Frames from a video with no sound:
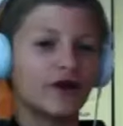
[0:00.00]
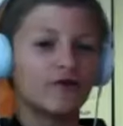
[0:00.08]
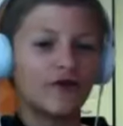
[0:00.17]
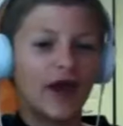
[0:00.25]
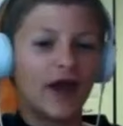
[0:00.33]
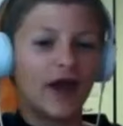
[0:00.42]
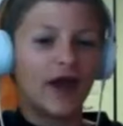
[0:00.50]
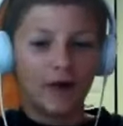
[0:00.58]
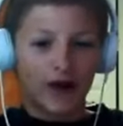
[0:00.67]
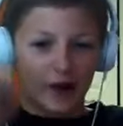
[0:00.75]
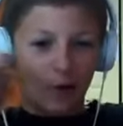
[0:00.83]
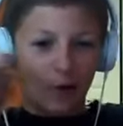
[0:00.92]
enough aim where I
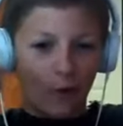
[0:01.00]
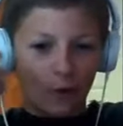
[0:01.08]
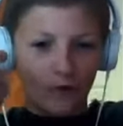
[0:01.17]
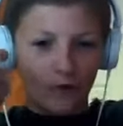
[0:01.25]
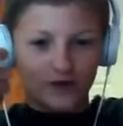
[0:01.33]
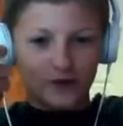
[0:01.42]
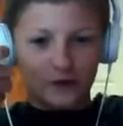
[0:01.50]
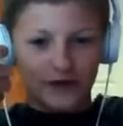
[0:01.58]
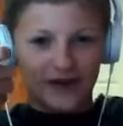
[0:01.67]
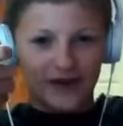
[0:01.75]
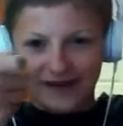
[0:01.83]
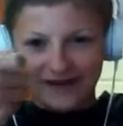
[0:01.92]
could hold the two
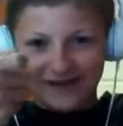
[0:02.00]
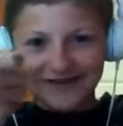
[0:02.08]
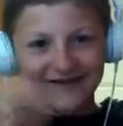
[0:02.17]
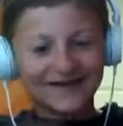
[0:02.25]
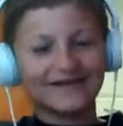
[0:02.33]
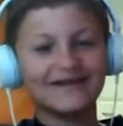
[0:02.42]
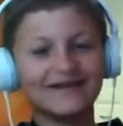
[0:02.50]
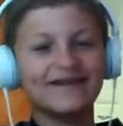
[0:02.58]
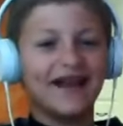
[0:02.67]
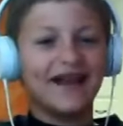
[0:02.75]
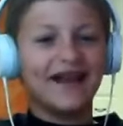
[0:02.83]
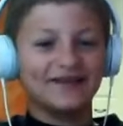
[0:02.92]
things
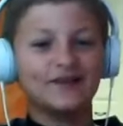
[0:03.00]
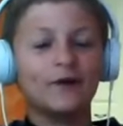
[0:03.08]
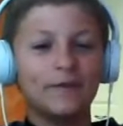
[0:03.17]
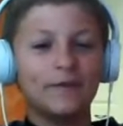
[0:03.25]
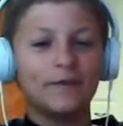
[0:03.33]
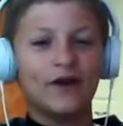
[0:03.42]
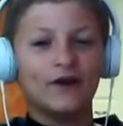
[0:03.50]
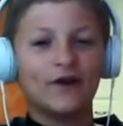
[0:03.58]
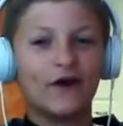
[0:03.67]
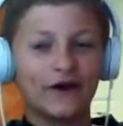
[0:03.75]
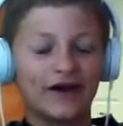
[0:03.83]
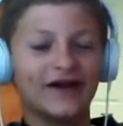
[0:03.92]
and still be on
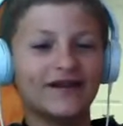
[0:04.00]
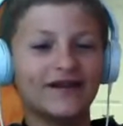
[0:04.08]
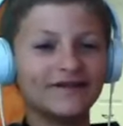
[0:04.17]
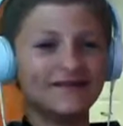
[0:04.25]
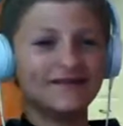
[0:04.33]
target.